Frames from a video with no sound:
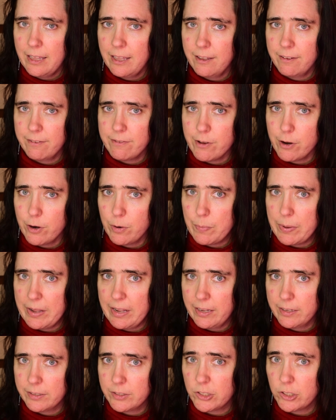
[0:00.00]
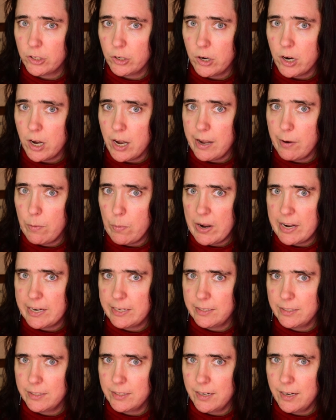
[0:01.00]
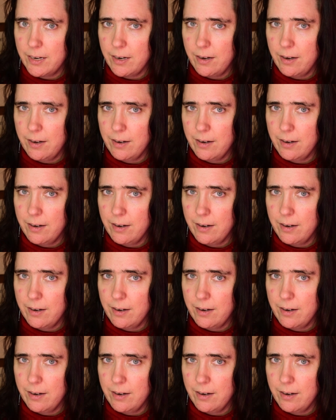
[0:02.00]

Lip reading: if your pants are high-waisted,